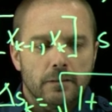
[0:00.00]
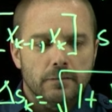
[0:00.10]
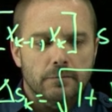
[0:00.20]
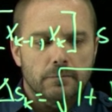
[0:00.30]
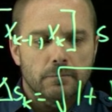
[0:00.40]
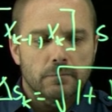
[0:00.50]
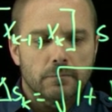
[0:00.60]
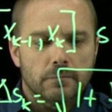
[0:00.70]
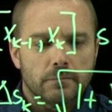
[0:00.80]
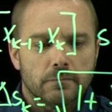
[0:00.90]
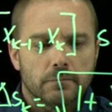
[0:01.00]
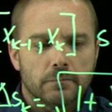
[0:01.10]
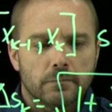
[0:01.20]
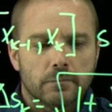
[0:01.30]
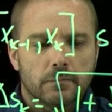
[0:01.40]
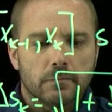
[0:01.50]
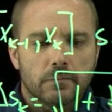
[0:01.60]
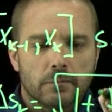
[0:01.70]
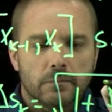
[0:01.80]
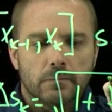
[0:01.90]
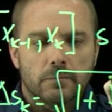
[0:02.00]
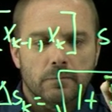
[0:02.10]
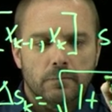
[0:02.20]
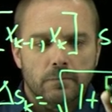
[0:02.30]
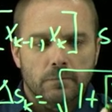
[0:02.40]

Nothing is said.